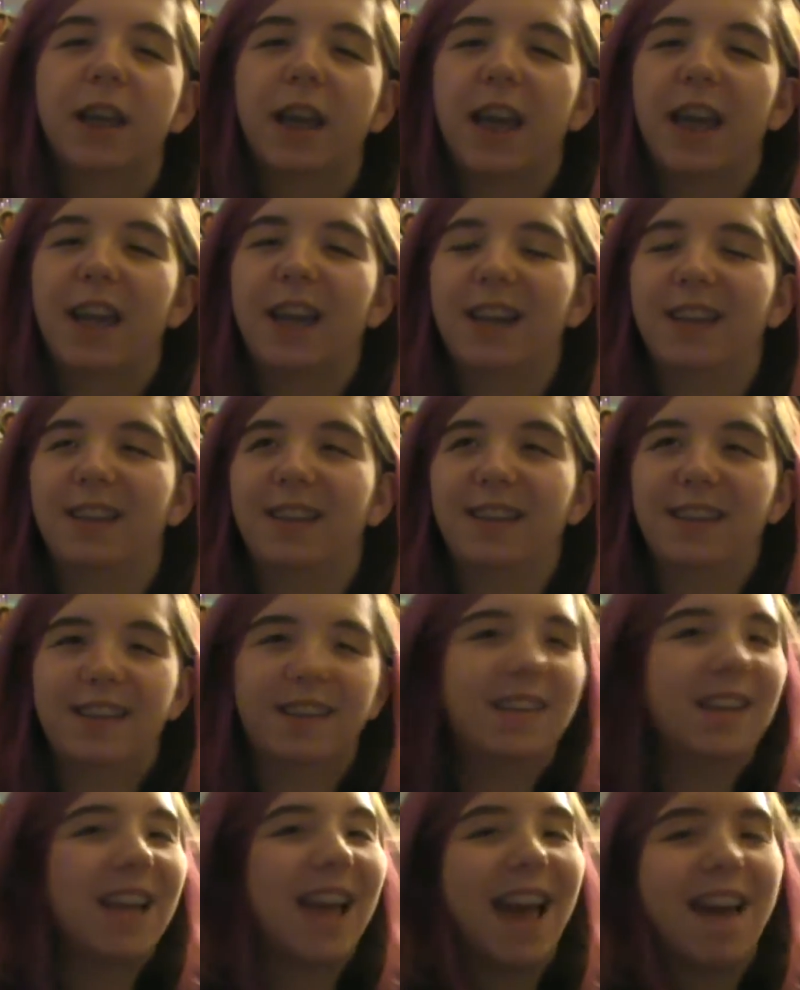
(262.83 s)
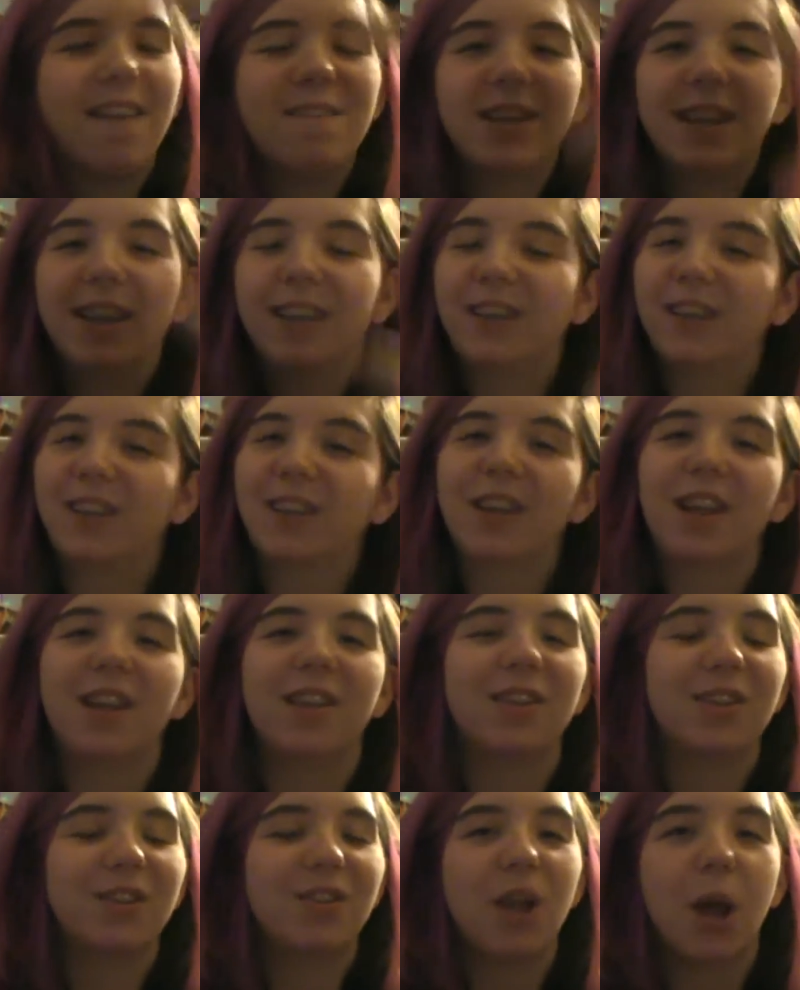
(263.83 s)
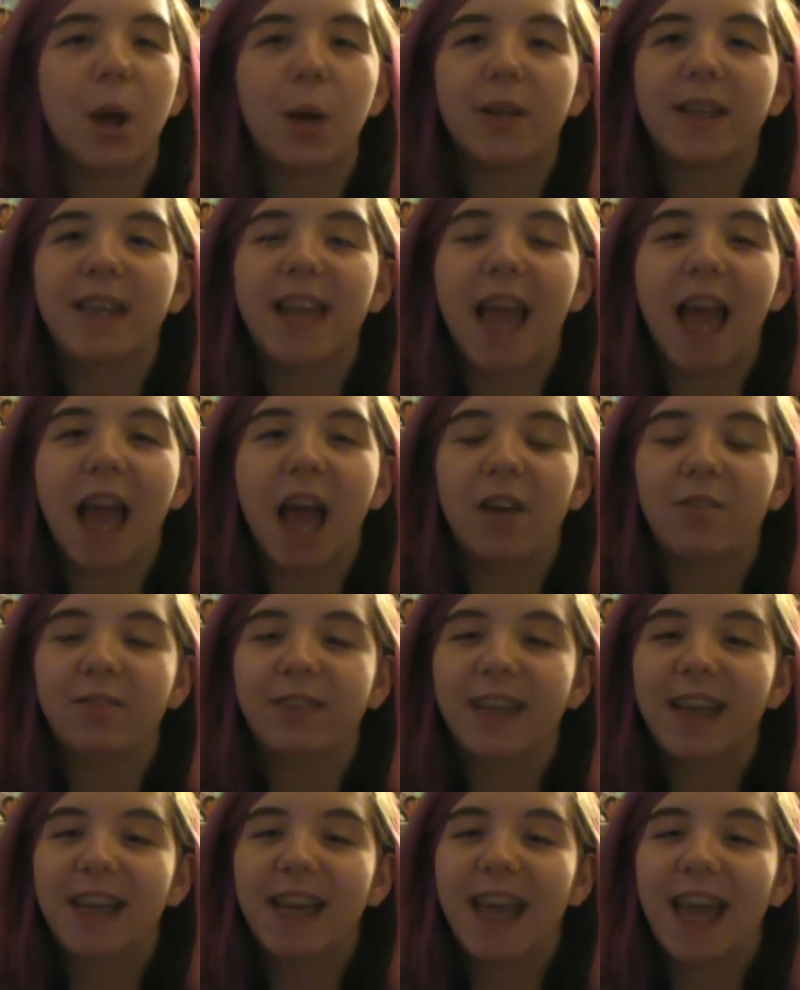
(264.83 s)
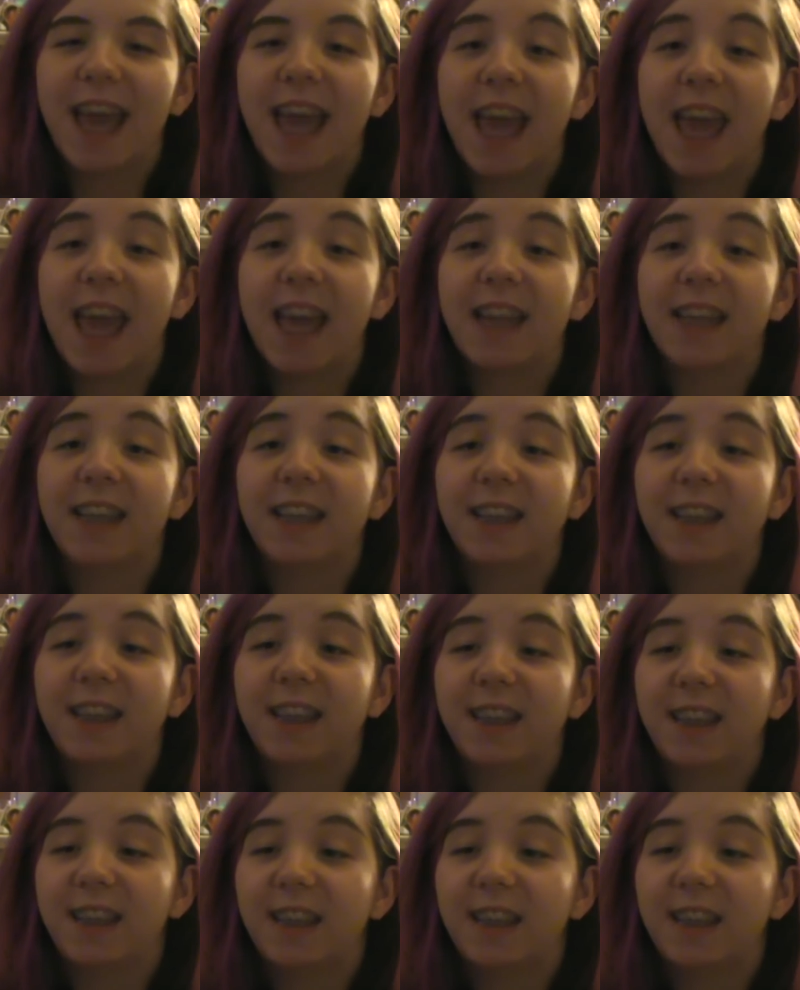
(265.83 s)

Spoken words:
and it's heavily snowed down, and